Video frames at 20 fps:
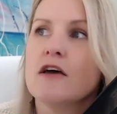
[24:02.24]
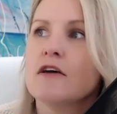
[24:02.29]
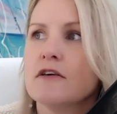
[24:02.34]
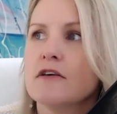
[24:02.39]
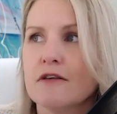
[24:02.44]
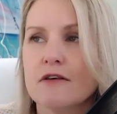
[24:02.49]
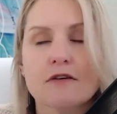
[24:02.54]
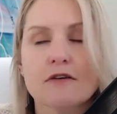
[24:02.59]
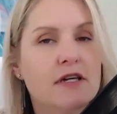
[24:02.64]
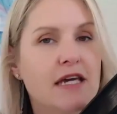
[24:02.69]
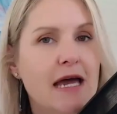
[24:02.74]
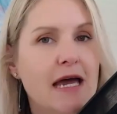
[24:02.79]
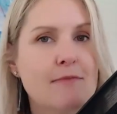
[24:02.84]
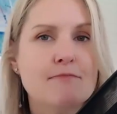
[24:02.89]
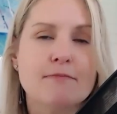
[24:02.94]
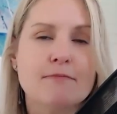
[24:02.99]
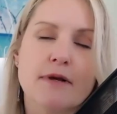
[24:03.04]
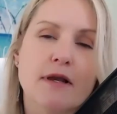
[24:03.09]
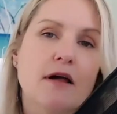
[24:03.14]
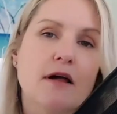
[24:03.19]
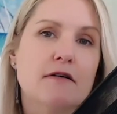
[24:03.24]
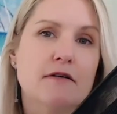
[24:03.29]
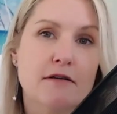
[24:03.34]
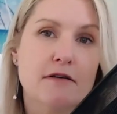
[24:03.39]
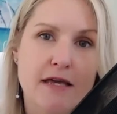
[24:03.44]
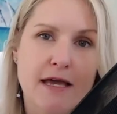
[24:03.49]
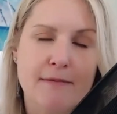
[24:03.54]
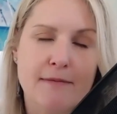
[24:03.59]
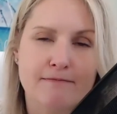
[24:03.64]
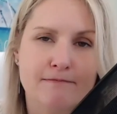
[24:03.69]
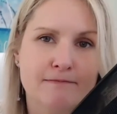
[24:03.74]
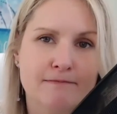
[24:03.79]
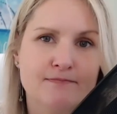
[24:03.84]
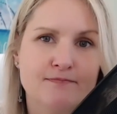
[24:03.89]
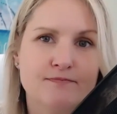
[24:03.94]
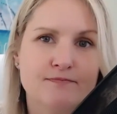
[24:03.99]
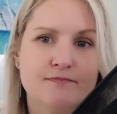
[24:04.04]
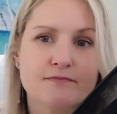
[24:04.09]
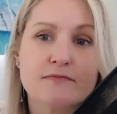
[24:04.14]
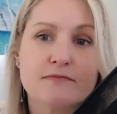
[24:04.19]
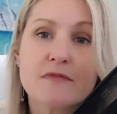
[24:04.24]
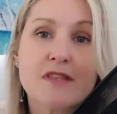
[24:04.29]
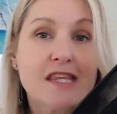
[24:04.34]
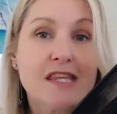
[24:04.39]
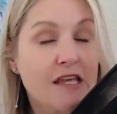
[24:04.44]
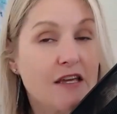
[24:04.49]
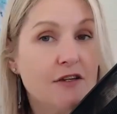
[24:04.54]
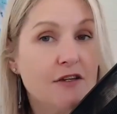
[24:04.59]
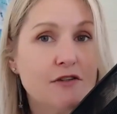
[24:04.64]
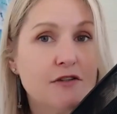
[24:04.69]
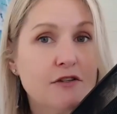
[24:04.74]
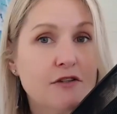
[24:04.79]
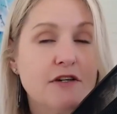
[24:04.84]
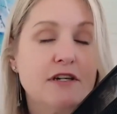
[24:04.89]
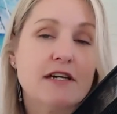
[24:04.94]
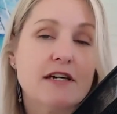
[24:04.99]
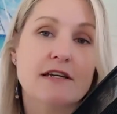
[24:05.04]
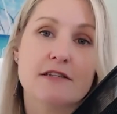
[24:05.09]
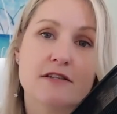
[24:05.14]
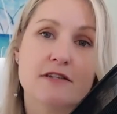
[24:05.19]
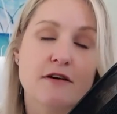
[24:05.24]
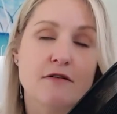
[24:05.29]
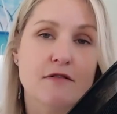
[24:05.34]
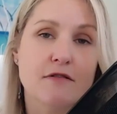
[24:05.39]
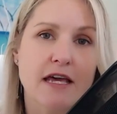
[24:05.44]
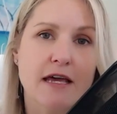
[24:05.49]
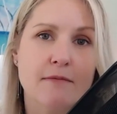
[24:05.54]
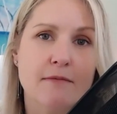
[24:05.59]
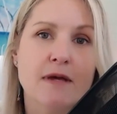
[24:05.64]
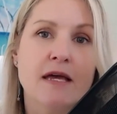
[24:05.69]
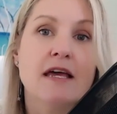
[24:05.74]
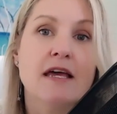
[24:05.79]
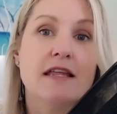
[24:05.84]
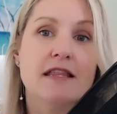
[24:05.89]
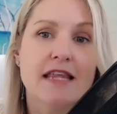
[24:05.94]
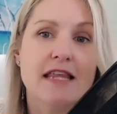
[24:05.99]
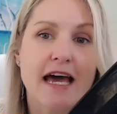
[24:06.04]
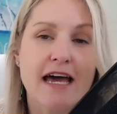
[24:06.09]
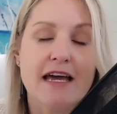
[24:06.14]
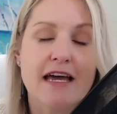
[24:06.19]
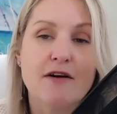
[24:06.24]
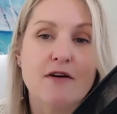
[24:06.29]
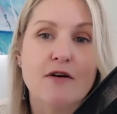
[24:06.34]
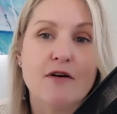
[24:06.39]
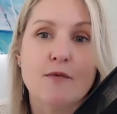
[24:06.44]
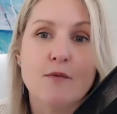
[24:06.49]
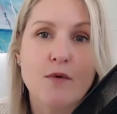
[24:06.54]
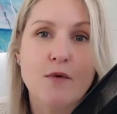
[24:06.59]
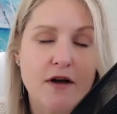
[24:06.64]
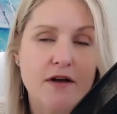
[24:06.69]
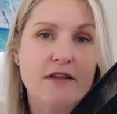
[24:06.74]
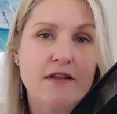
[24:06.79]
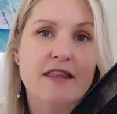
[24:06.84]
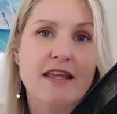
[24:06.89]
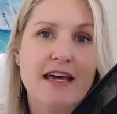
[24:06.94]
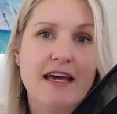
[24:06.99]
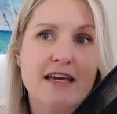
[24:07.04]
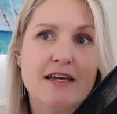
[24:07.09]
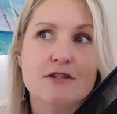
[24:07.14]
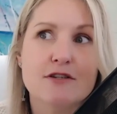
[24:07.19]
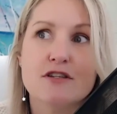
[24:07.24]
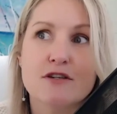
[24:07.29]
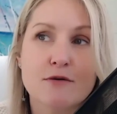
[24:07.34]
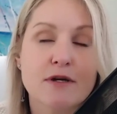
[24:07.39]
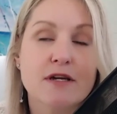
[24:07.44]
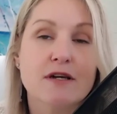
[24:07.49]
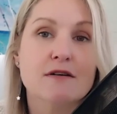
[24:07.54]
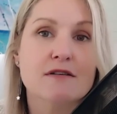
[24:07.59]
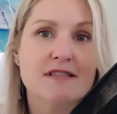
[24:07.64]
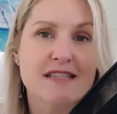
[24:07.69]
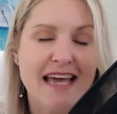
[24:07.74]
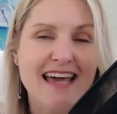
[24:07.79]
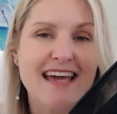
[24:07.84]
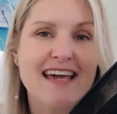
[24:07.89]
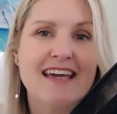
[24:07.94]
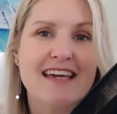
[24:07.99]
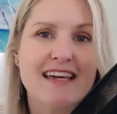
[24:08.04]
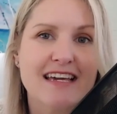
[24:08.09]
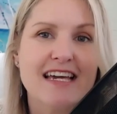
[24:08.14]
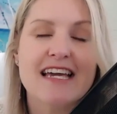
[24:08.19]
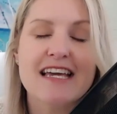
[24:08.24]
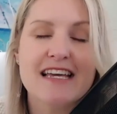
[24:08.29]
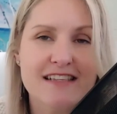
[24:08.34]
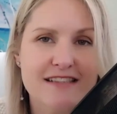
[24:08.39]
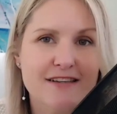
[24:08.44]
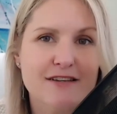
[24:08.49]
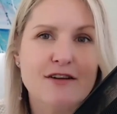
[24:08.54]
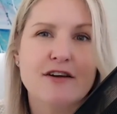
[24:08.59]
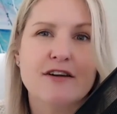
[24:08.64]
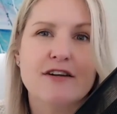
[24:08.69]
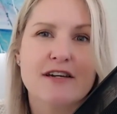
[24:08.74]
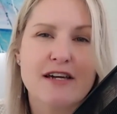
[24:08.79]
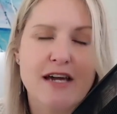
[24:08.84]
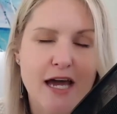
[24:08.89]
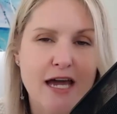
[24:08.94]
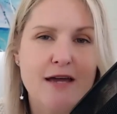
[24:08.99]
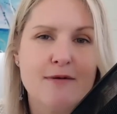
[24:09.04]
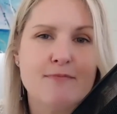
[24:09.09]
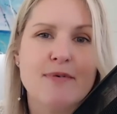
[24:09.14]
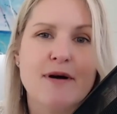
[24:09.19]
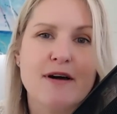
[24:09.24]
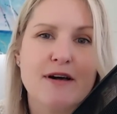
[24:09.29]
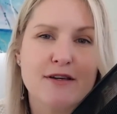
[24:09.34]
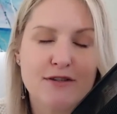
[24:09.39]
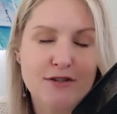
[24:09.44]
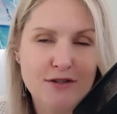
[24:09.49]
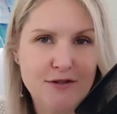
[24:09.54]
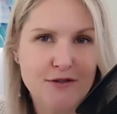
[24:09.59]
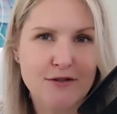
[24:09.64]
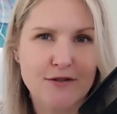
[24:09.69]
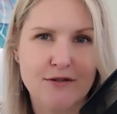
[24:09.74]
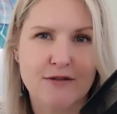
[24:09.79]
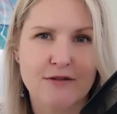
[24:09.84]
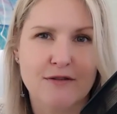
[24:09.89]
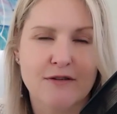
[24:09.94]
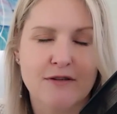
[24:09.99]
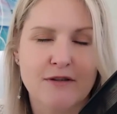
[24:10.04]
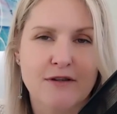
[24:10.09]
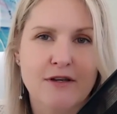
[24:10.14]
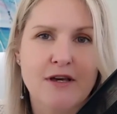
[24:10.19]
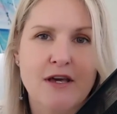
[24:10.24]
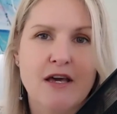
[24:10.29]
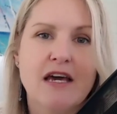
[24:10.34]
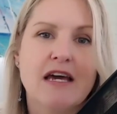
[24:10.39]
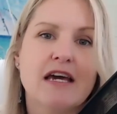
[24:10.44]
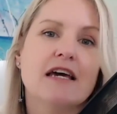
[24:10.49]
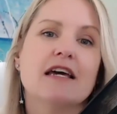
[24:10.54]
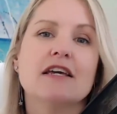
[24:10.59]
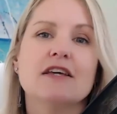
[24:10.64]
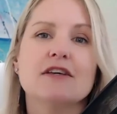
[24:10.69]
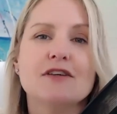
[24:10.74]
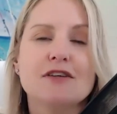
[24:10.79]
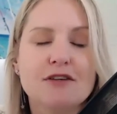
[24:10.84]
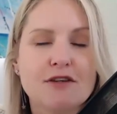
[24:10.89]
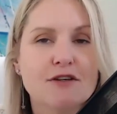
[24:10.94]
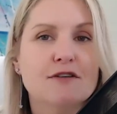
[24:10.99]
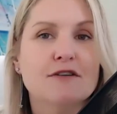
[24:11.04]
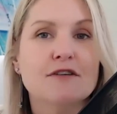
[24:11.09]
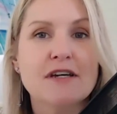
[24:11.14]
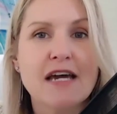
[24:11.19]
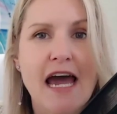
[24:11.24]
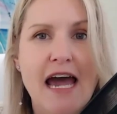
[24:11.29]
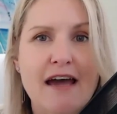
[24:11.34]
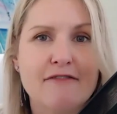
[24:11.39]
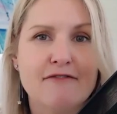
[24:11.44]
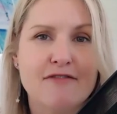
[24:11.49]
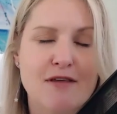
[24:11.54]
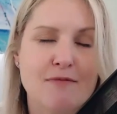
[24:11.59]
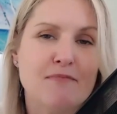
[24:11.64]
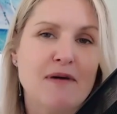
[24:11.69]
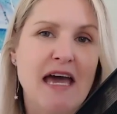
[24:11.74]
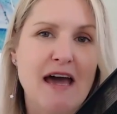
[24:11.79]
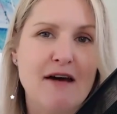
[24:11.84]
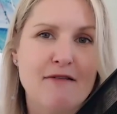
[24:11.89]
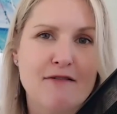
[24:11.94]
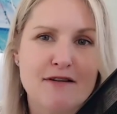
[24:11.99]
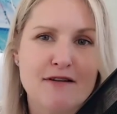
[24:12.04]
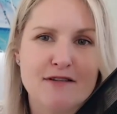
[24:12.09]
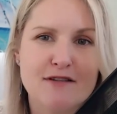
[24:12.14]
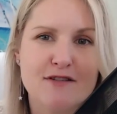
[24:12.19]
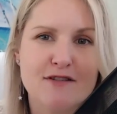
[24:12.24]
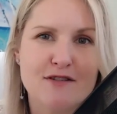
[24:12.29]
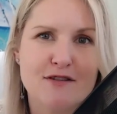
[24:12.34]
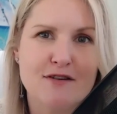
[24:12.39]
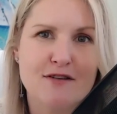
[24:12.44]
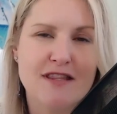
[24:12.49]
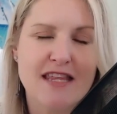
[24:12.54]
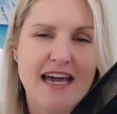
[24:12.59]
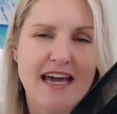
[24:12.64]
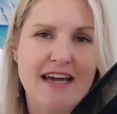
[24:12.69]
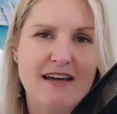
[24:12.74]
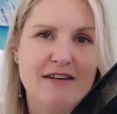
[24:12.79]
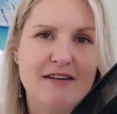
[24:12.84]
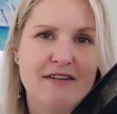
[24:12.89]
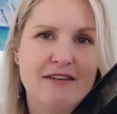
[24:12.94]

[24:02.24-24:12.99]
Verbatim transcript: You can block them. You can tell them that what they are doing or saying isn't okay by you. You have the power to do that.